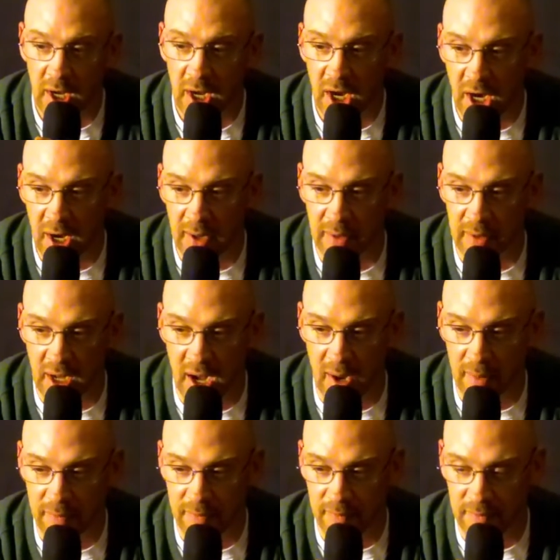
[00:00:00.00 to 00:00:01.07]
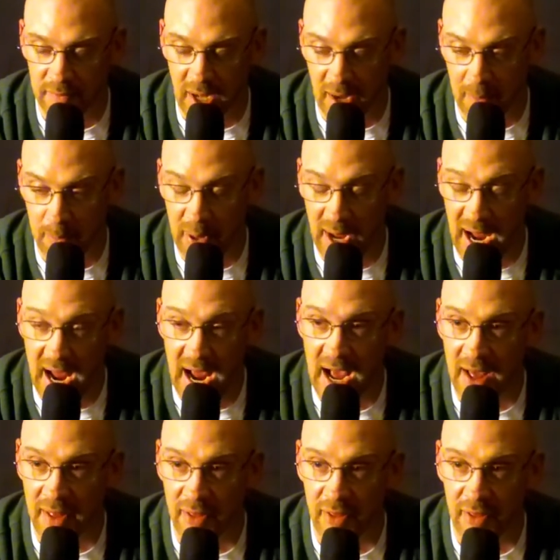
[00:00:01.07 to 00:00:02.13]
a
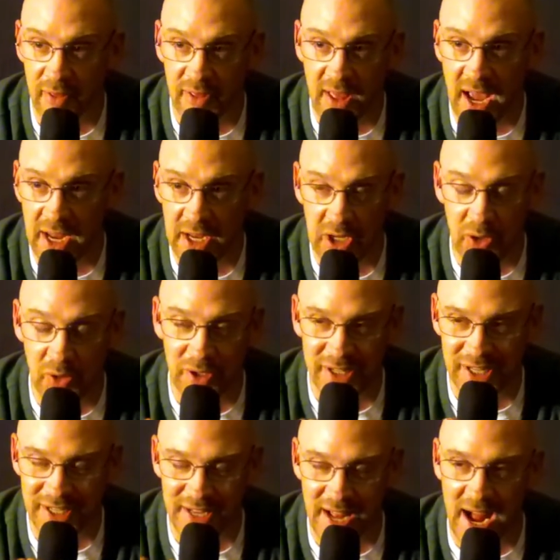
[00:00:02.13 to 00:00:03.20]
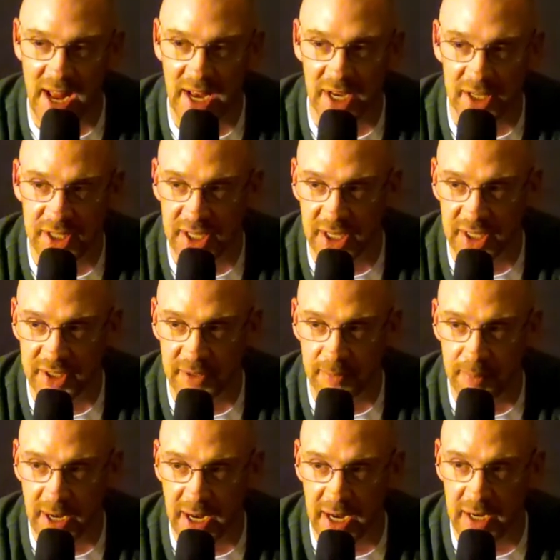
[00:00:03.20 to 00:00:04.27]
path that you did not
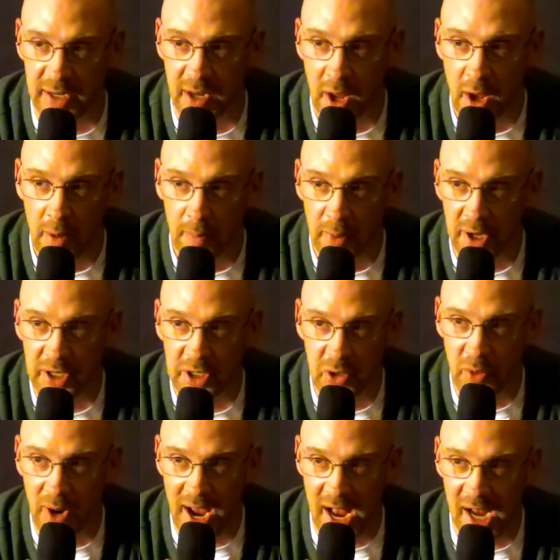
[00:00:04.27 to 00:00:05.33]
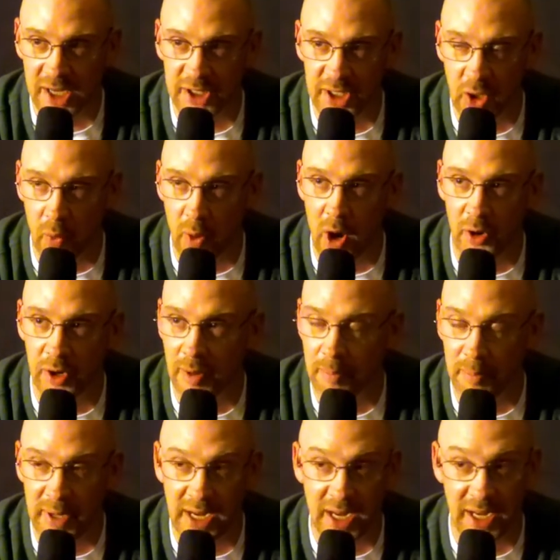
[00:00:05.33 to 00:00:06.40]
anticipate, but you actually wound up
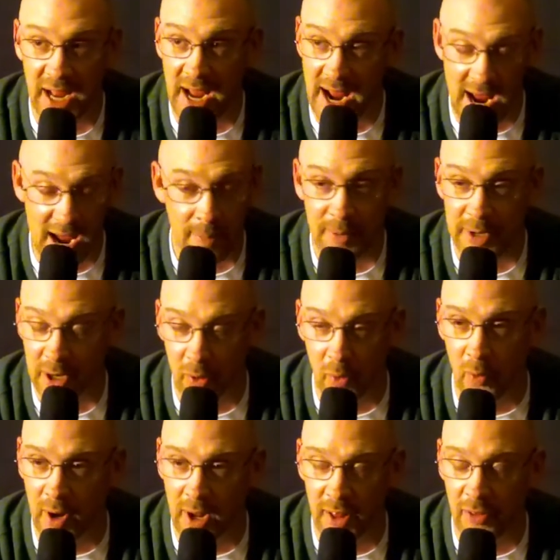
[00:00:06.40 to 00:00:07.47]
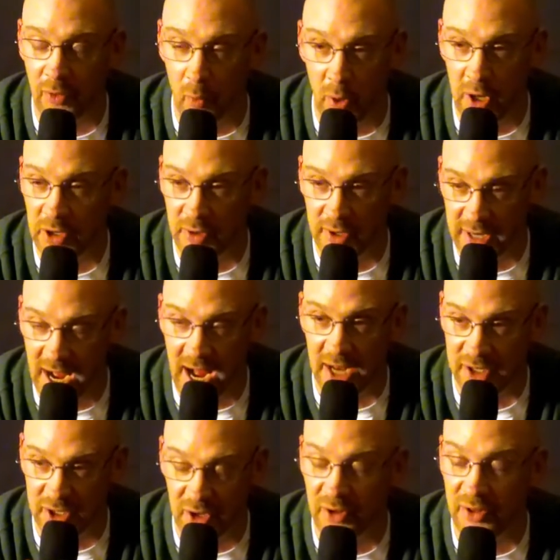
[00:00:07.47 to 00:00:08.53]
being happier with when you
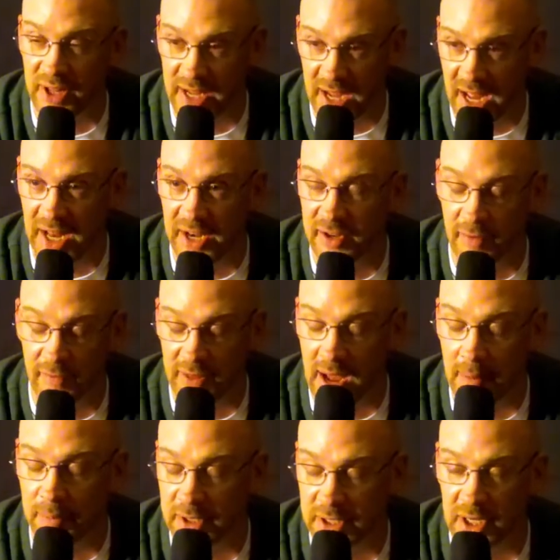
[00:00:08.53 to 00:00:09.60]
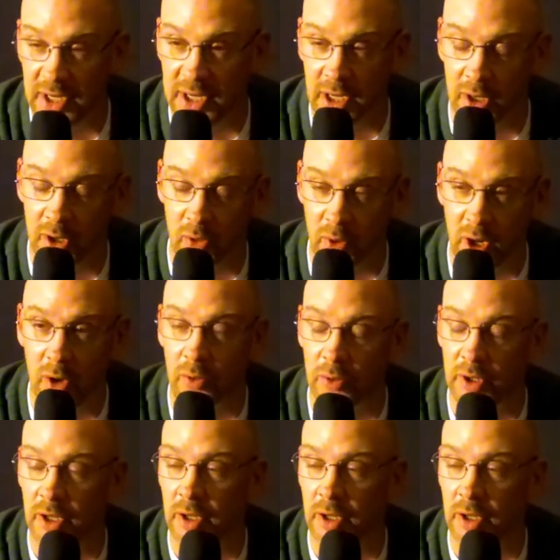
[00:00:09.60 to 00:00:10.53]
got to the end of that particular road.